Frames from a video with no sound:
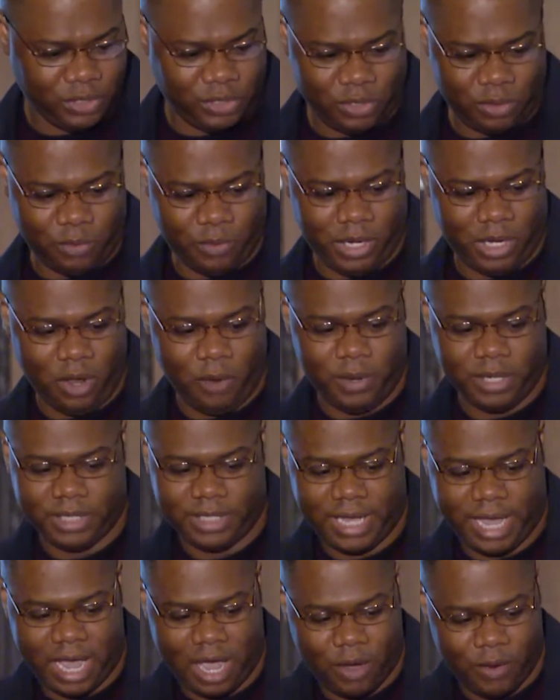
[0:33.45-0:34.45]
So we know what
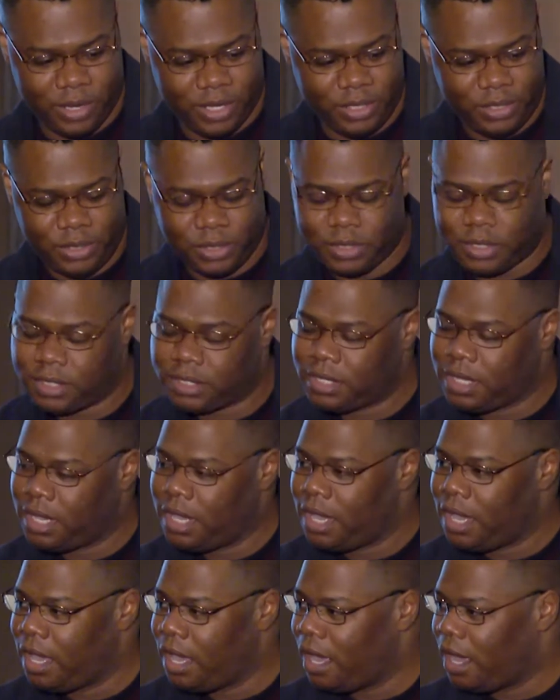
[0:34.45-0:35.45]
tau is.
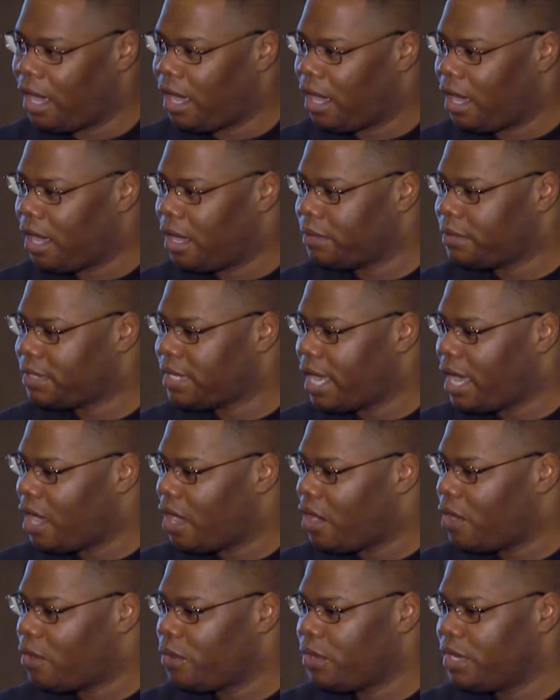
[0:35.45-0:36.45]

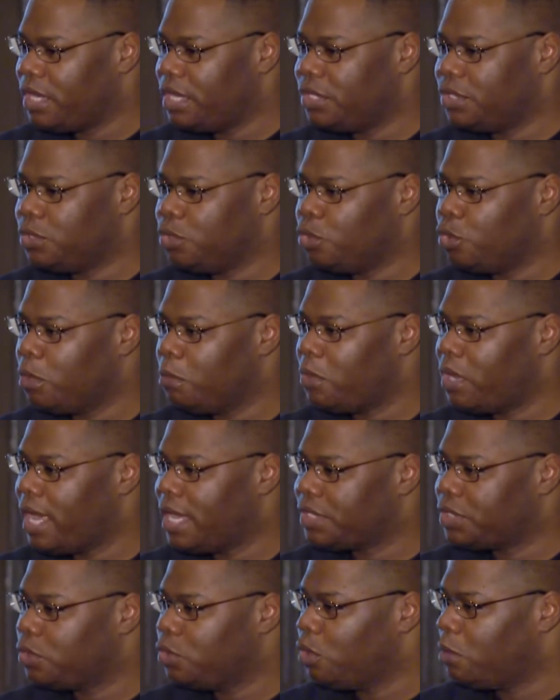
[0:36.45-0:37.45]
Tau is normal,
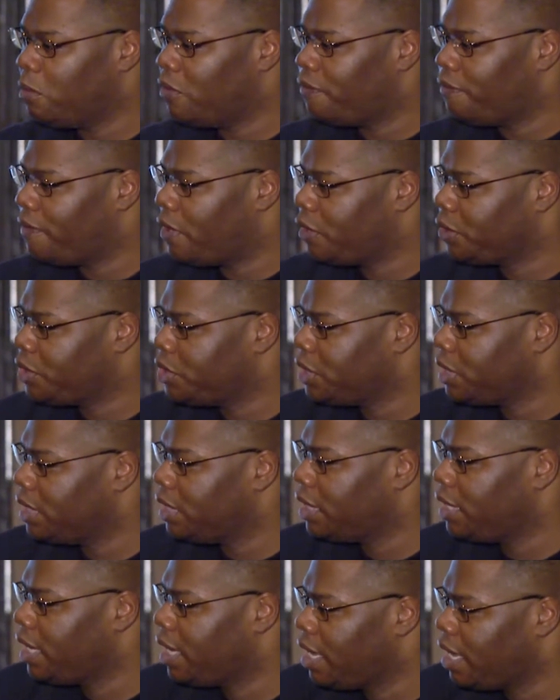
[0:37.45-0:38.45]
has a normal
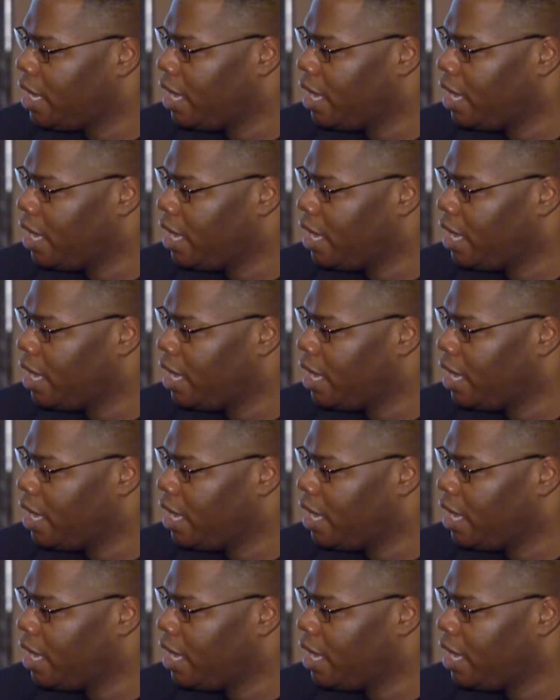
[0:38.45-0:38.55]
function.